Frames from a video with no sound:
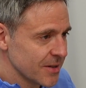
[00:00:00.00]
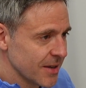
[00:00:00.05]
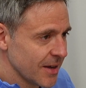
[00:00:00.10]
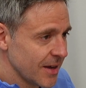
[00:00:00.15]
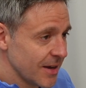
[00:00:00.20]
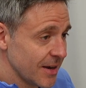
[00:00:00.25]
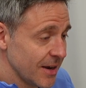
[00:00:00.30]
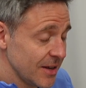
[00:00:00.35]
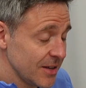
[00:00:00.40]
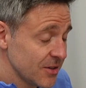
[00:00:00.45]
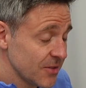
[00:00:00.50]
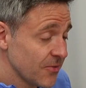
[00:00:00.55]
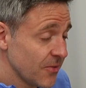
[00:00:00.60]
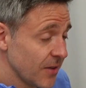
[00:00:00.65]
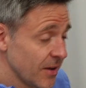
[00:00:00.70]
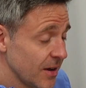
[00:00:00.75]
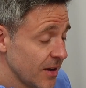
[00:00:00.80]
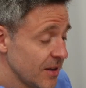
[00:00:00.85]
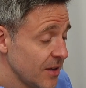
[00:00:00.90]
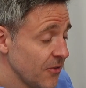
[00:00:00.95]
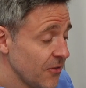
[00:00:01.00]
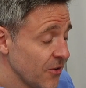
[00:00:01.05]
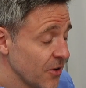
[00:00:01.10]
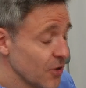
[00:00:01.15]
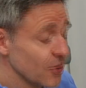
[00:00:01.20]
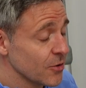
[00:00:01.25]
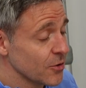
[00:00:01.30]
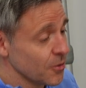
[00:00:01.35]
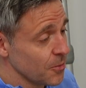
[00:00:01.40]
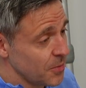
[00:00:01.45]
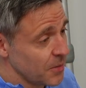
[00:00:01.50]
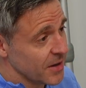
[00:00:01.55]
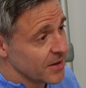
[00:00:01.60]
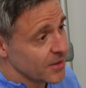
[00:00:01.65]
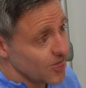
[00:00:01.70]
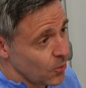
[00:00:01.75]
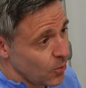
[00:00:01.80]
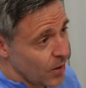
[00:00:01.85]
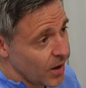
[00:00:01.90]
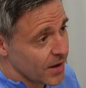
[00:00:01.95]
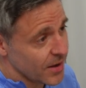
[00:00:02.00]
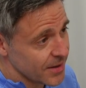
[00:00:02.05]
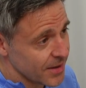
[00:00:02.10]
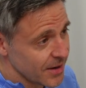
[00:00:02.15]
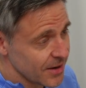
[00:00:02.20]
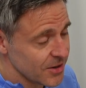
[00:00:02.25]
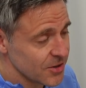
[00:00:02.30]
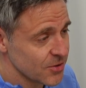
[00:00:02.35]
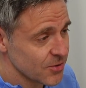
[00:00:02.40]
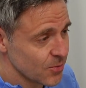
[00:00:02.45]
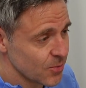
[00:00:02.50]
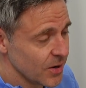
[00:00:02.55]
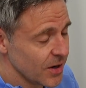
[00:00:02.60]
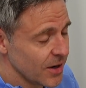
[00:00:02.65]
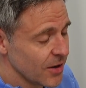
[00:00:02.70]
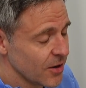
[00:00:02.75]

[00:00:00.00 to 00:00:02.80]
And it's difficult to pick the one that is really